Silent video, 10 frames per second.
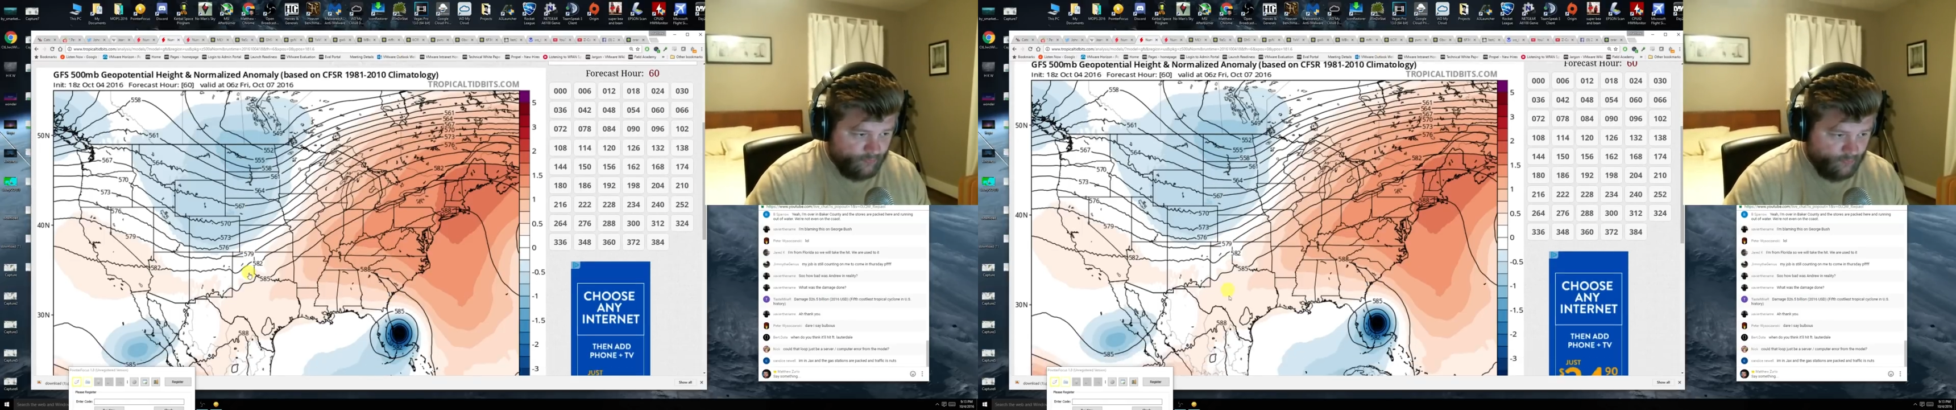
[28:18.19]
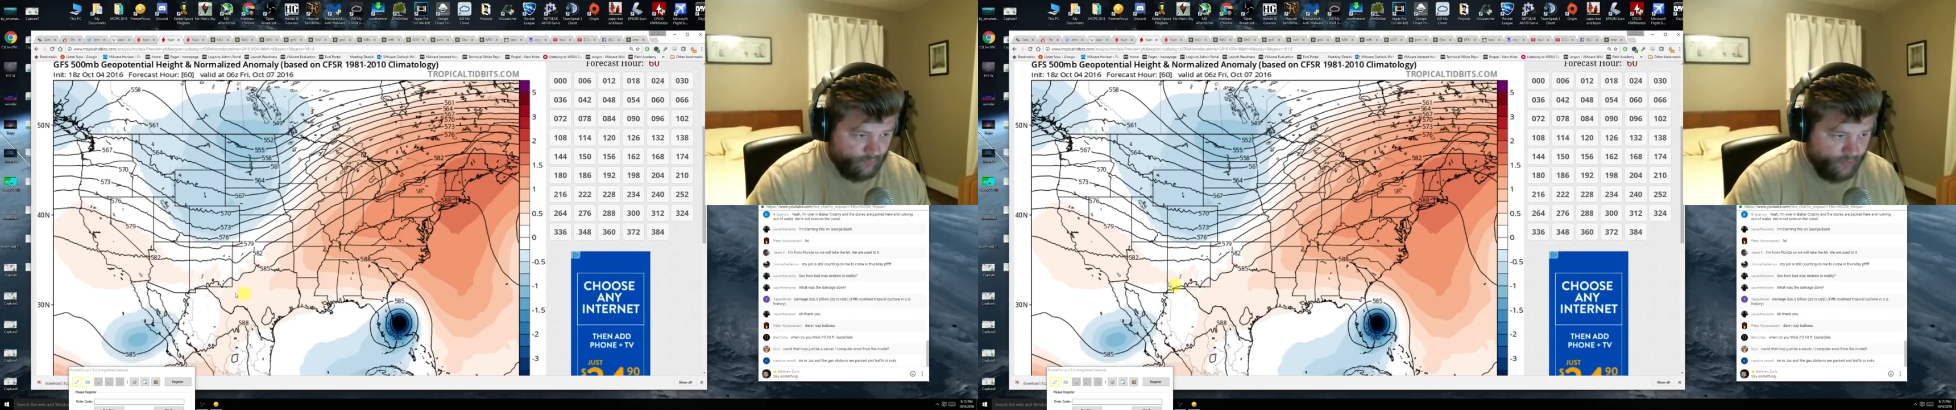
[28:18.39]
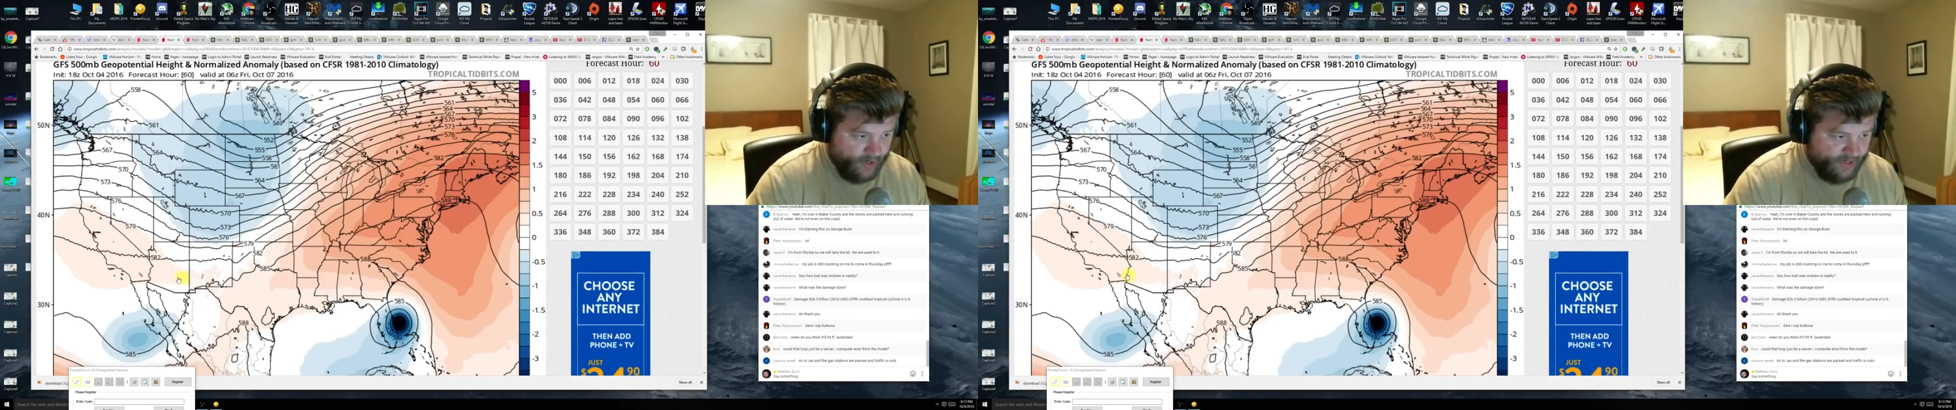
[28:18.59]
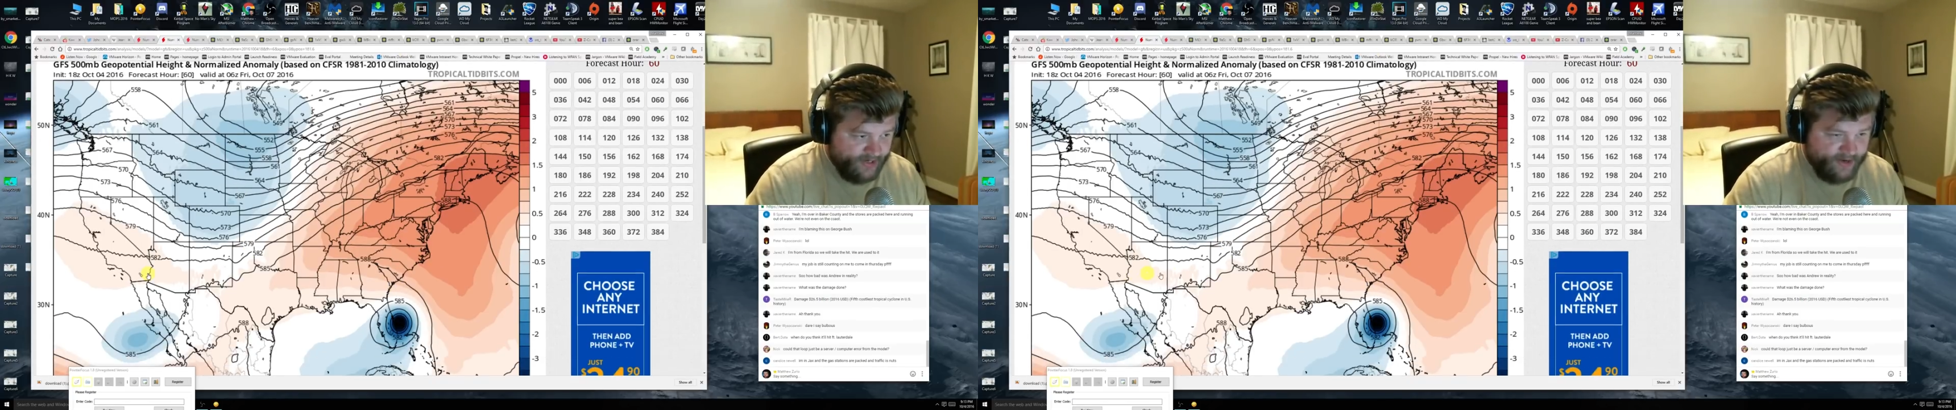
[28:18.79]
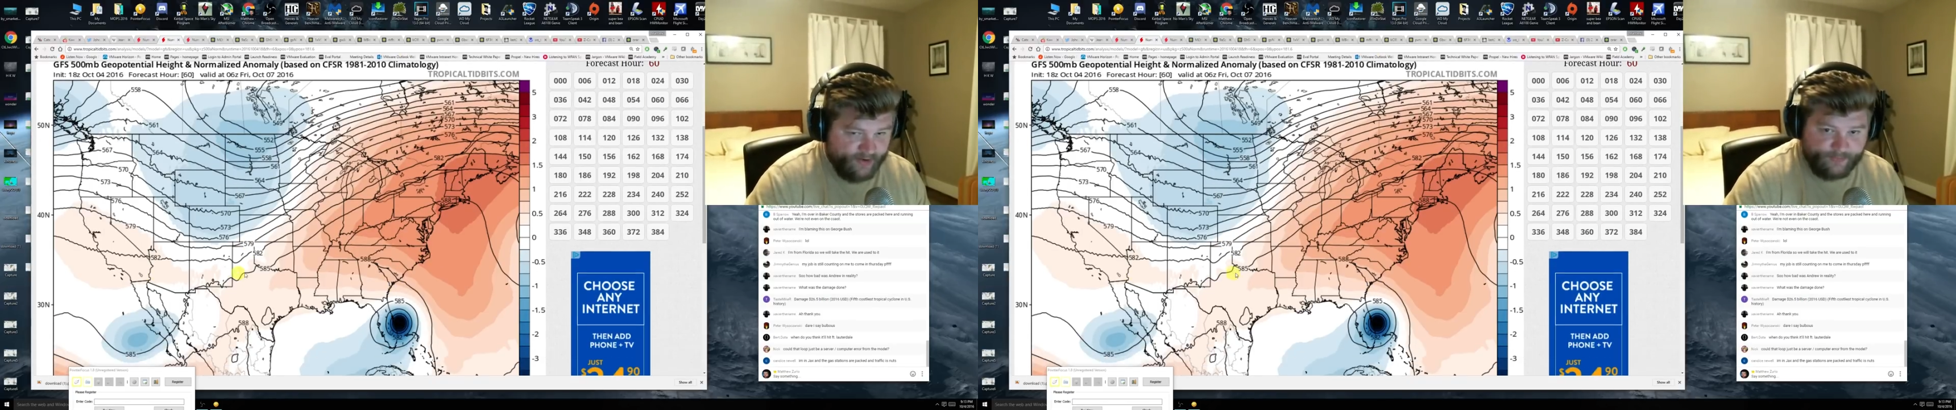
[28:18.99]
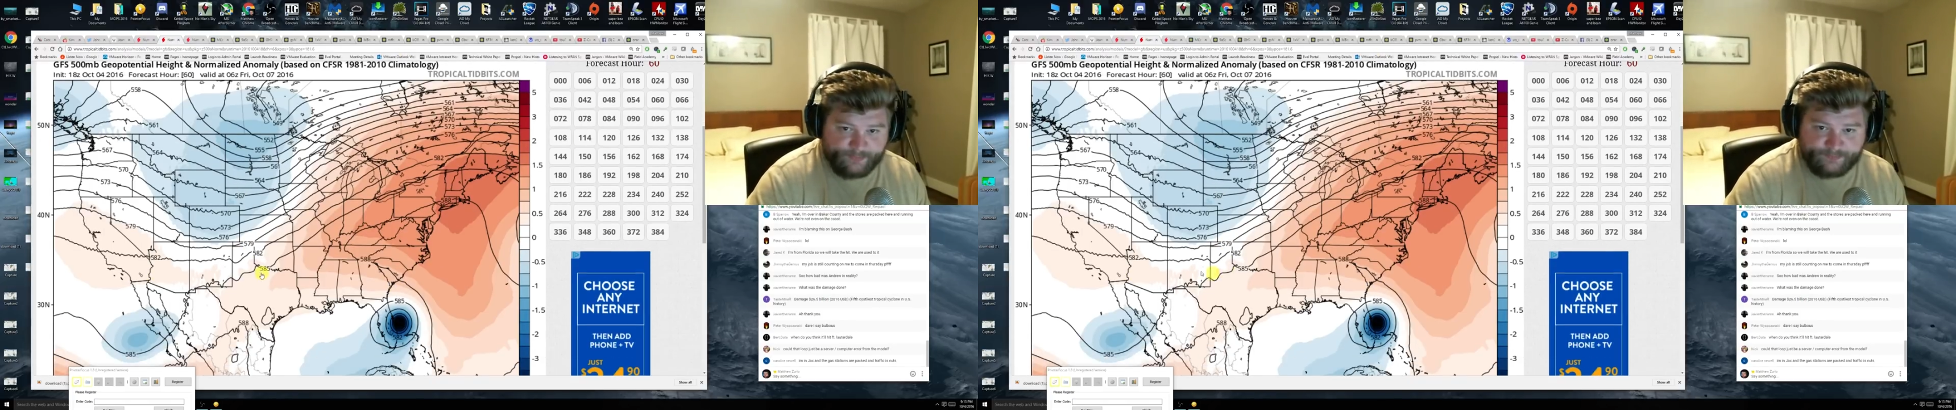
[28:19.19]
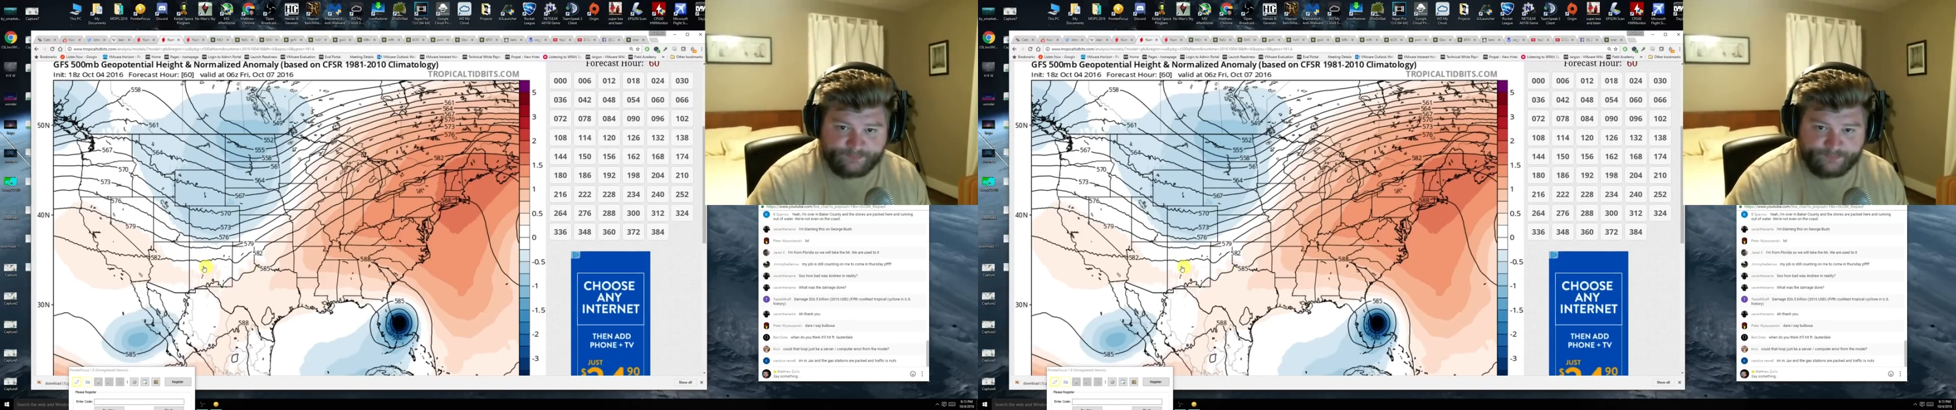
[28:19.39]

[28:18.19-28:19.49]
right in here,